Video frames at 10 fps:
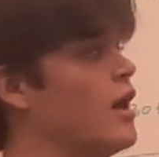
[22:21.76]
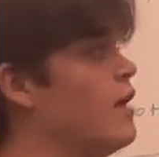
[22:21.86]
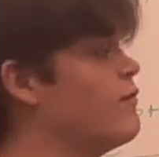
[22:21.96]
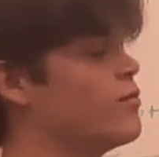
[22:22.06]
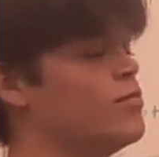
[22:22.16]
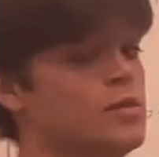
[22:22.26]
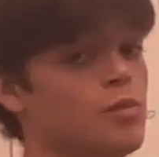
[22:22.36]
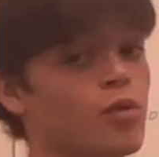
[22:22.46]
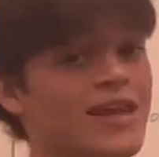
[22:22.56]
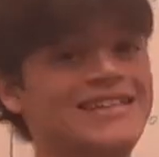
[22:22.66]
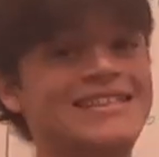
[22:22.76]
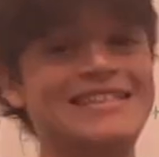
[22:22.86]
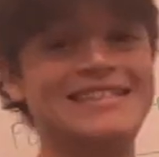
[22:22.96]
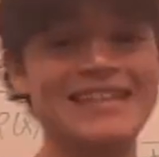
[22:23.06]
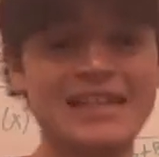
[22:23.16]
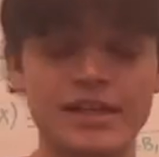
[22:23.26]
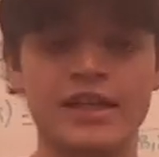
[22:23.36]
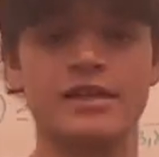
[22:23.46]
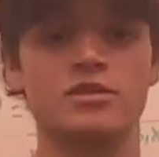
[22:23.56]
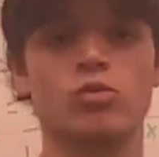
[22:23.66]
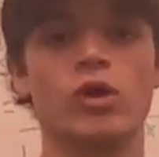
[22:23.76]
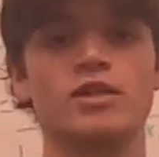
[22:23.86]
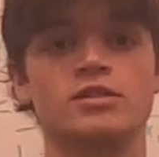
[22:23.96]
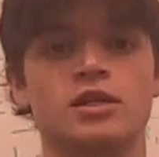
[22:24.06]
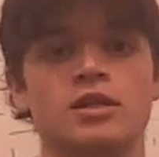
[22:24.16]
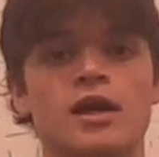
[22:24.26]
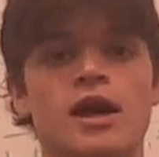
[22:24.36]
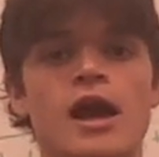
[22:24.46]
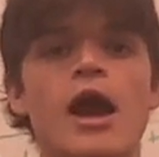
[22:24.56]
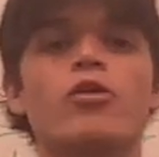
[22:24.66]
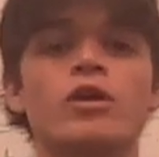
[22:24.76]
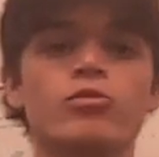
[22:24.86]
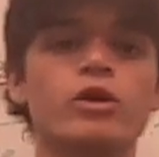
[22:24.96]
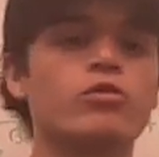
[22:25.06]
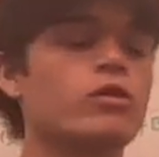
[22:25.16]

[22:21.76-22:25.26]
And for people that didn't get into Wesleyan, how can we